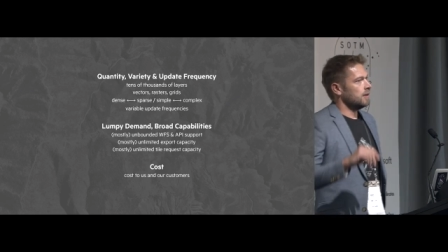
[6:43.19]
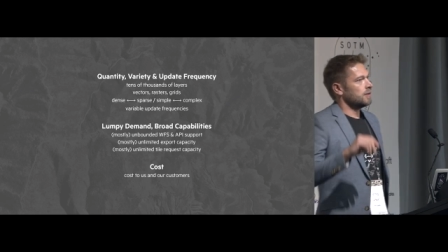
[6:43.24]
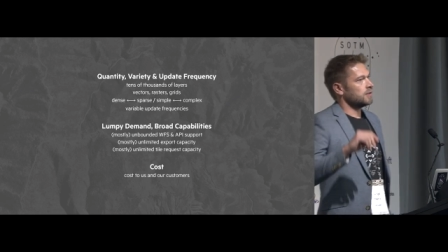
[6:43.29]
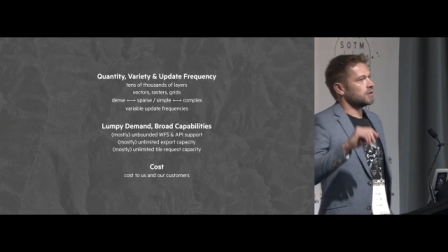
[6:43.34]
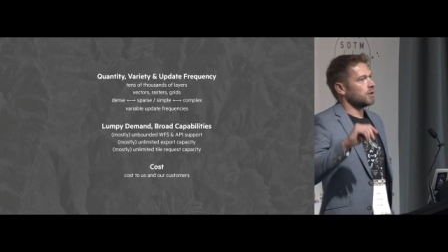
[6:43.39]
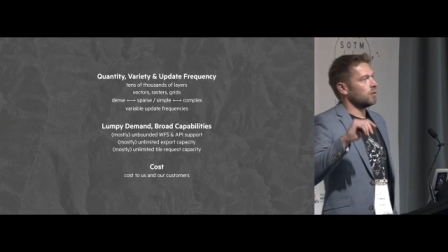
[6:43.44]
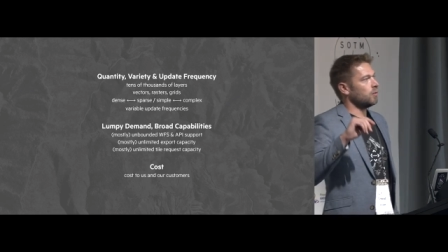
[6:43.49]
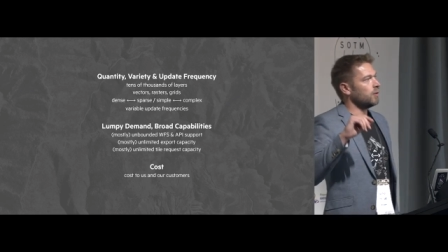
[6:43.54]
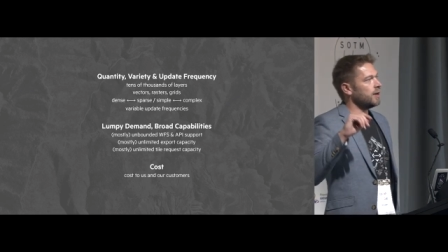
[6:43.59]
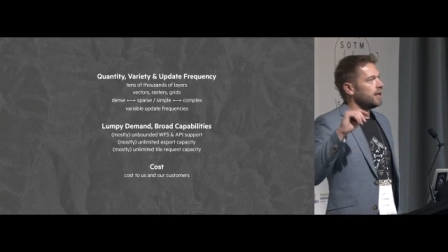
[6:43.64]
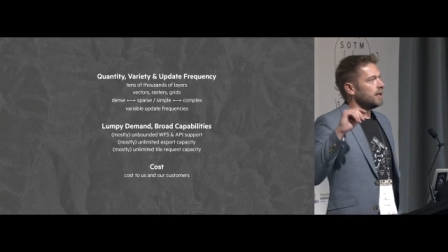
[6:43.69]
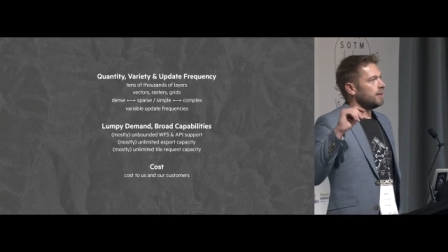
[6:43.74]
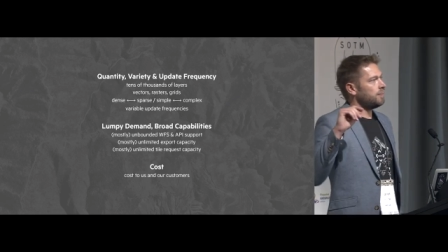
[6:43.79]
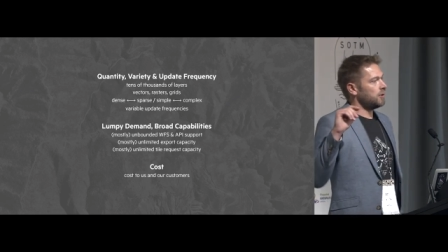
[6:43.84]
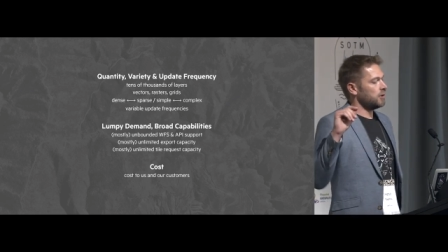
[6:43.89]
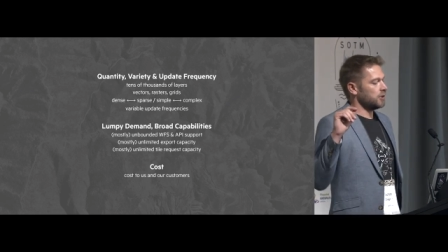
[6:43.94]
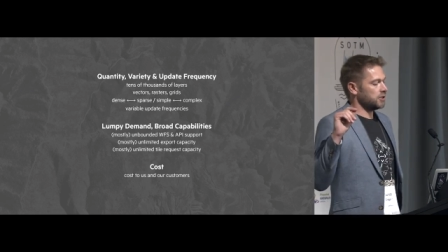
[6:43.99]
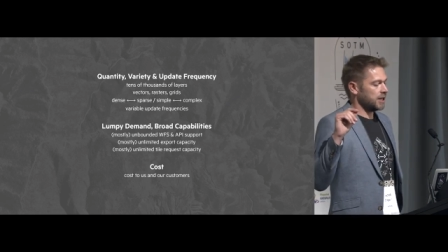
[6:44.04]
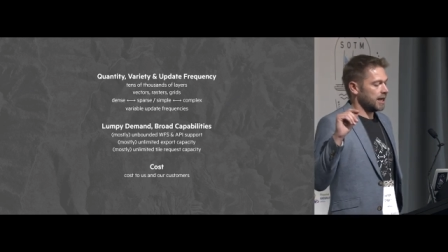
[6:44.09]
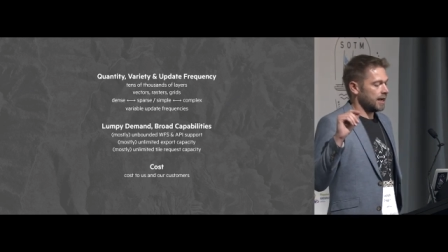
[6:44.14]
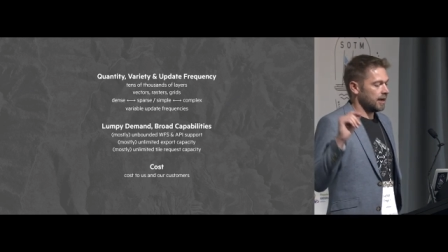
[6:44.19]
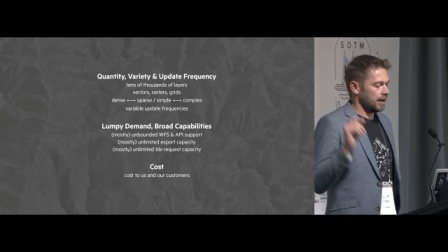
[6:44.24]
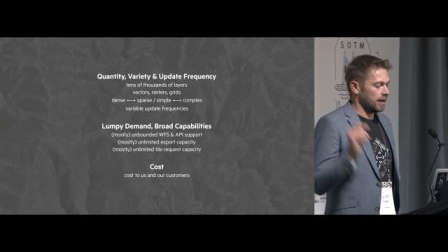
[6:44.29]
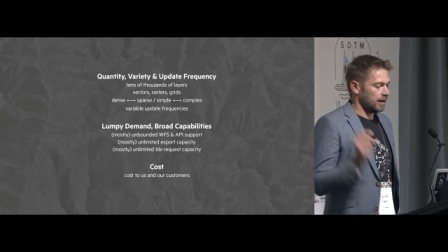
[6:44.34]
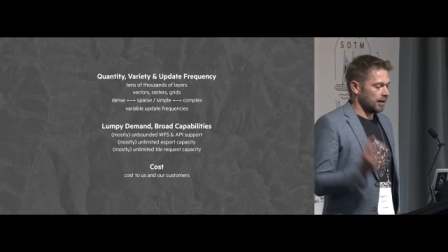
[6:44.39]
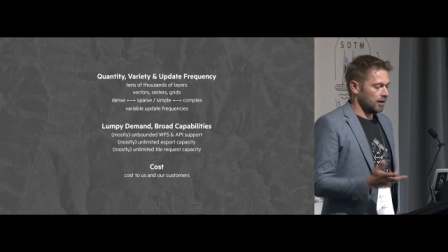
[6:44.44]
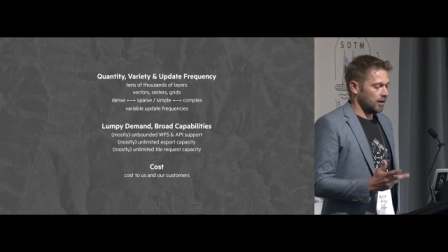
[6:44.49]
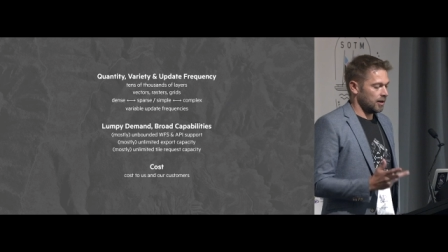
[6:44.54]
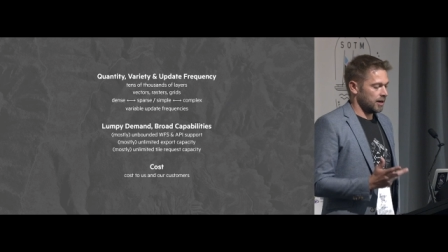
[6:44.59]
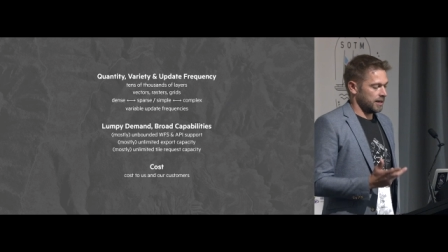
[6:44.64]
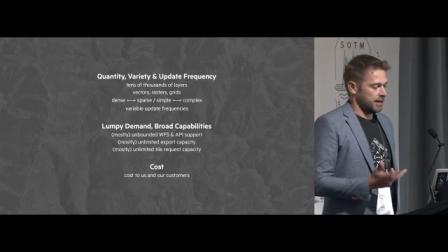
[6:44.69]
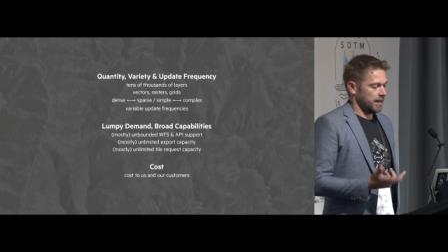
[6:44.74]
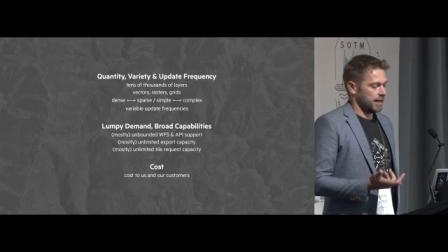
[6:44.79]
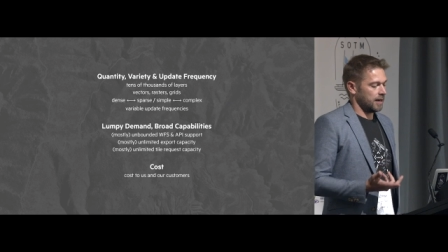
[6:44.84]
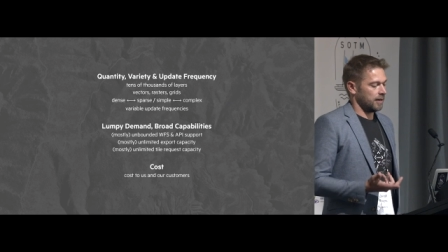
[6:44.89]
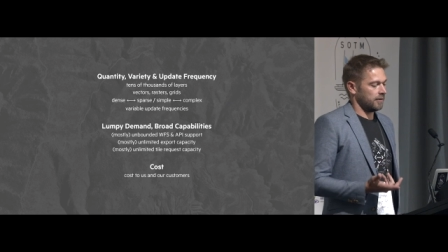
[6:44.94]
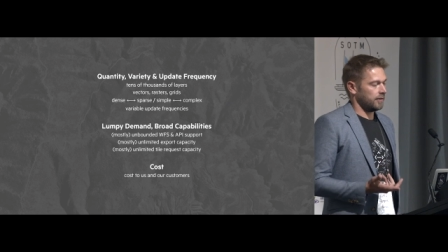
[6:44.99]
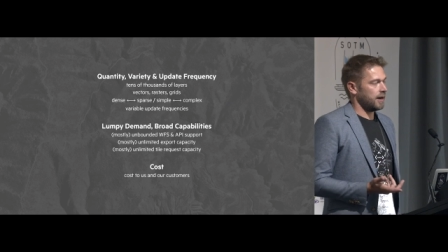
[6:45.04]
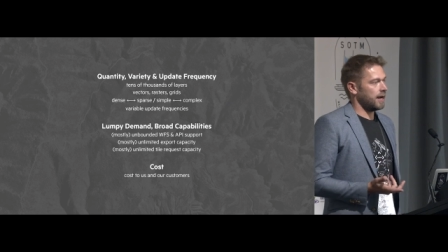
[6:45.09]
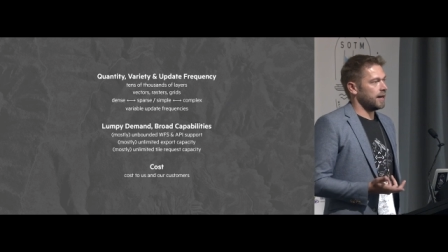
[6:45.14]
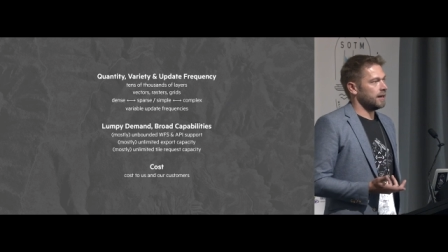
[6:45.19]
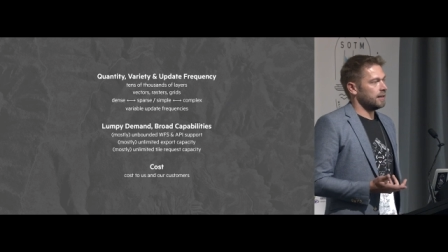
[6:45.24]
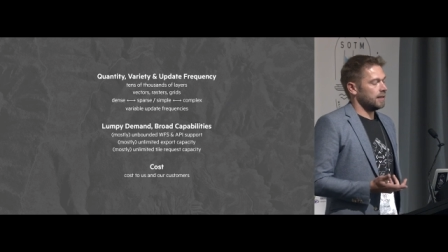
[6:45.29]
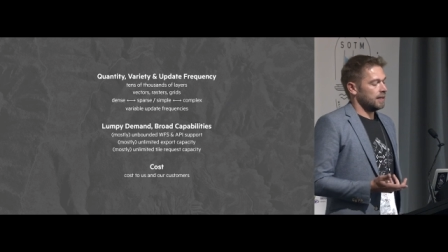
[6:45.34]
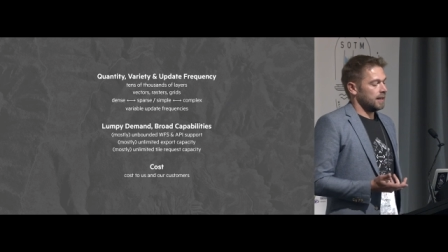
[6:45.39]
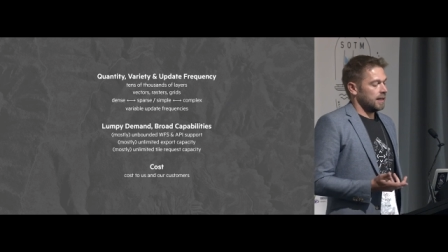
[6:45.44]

so we push out a lot of data, right?